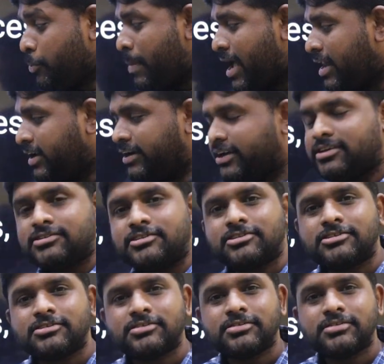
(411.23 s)

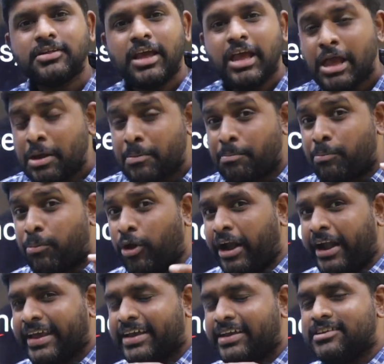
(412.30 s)
Humanities,
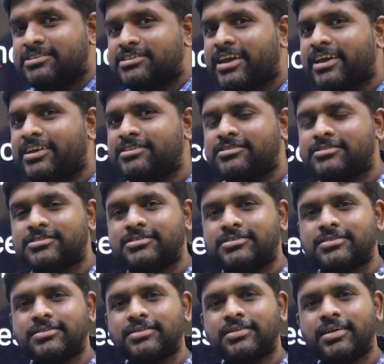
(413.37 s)
political
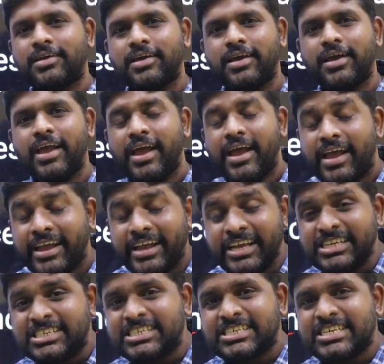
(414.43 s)
science,
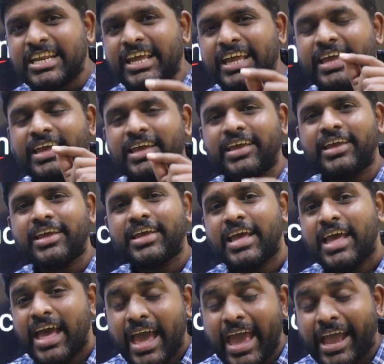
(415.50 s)
history,
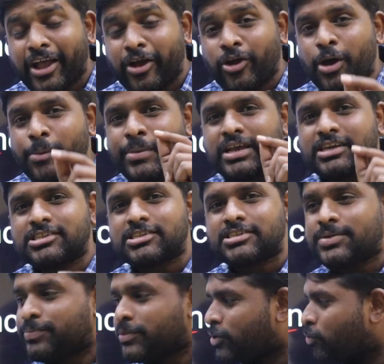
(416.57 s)

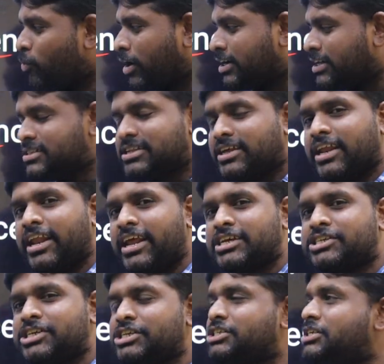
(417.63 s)
economics. What is the
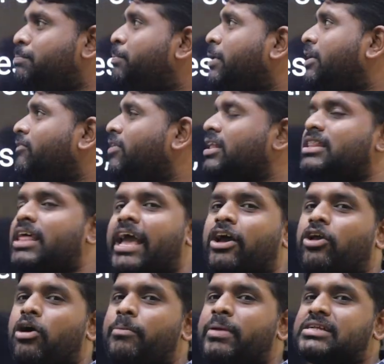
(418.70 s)
relationship between the
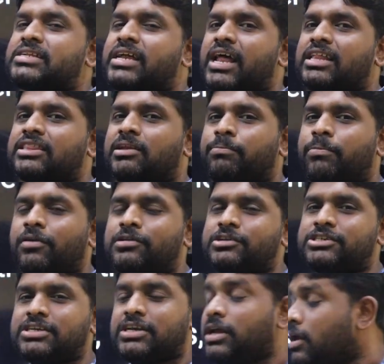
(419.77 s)
economics and
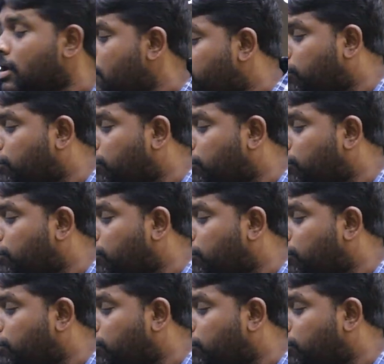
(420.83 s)
anthropology?